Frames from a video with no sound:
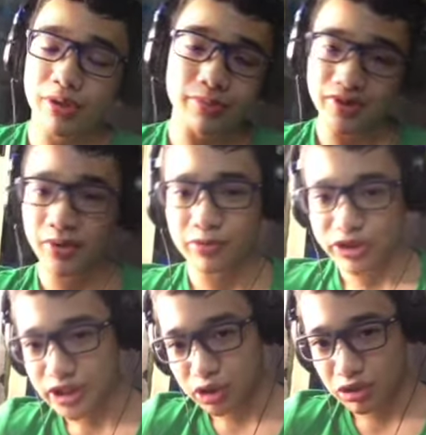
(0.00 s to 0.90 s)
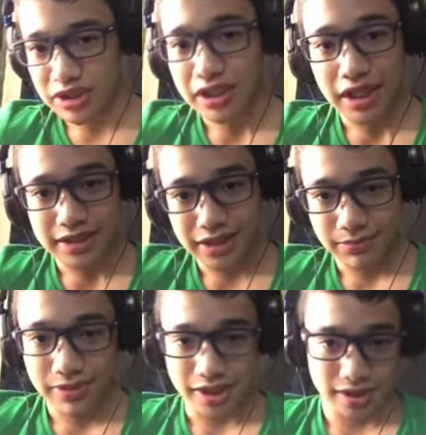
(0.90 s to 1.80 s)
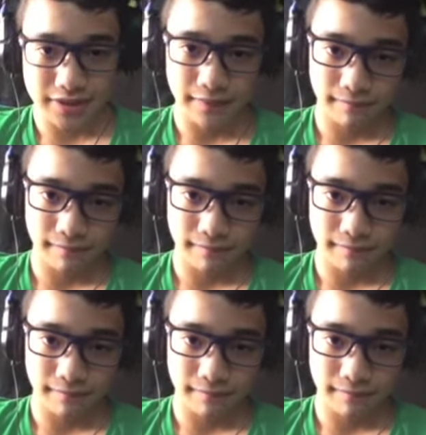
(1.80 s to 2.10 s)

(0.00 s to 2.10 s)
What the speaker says: of the most interesting SCPs.